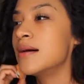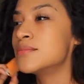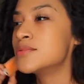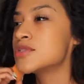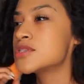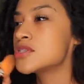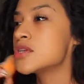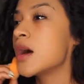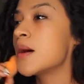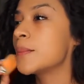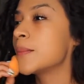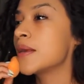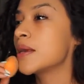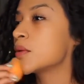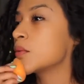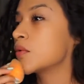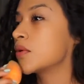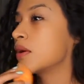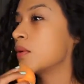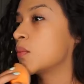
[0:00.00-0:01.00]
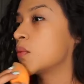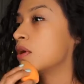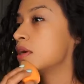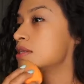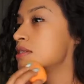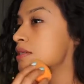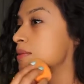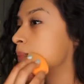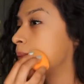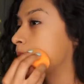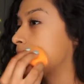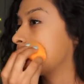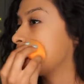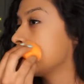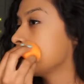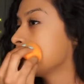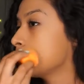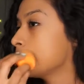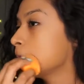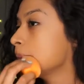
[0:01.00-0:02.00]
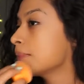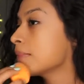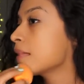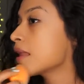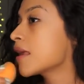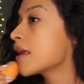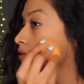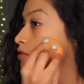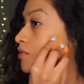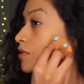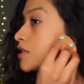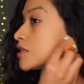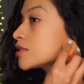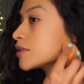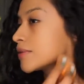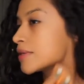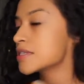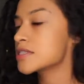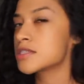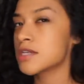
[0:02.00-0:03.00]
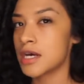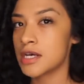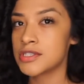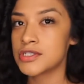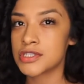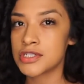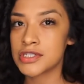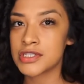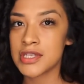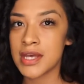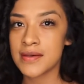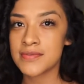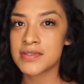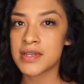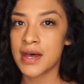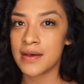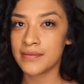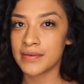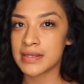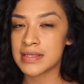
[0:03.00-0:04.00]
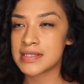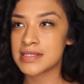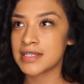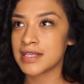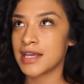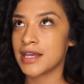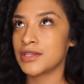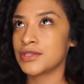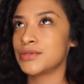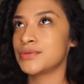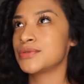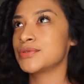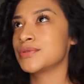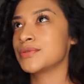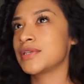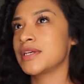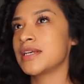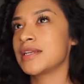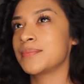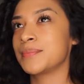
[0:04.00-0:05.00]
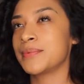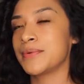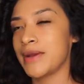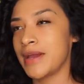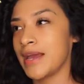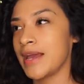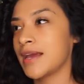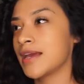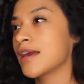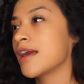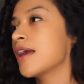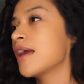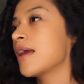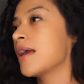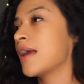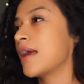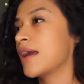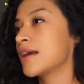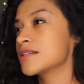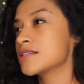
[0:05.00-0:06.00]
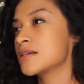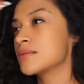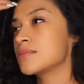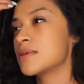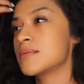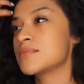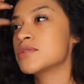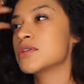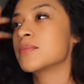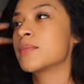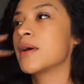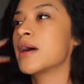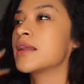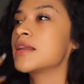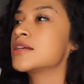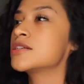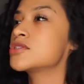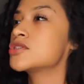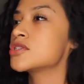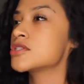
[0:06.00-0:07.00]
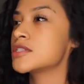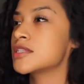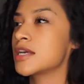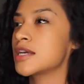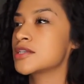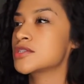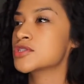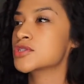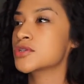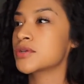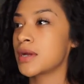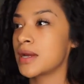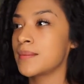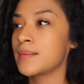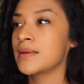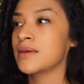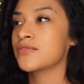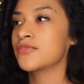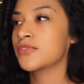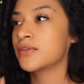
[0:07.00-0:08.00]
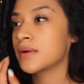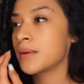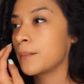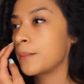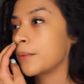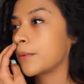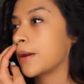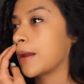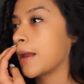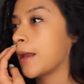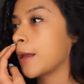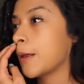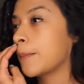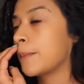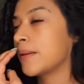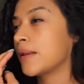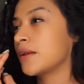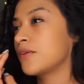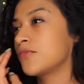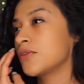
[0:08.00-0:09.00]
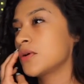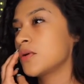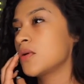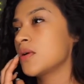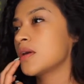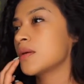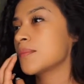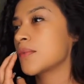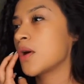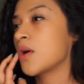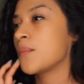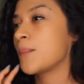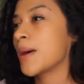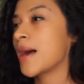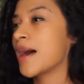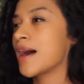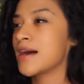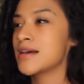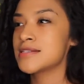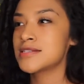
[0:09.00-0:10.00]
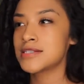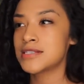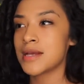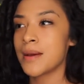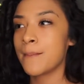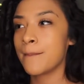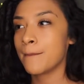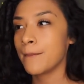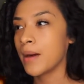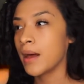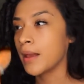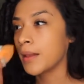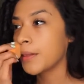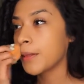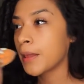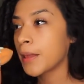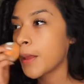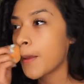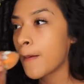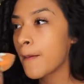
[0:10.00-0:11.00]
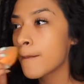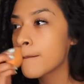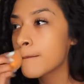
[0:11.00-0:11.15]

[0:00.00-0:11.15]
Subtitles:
just not being where I want to be. Because we do exhaust ourselves obviously, and you do need a break, and sometimes your body is just like screaming for a break. But if you're going past a month,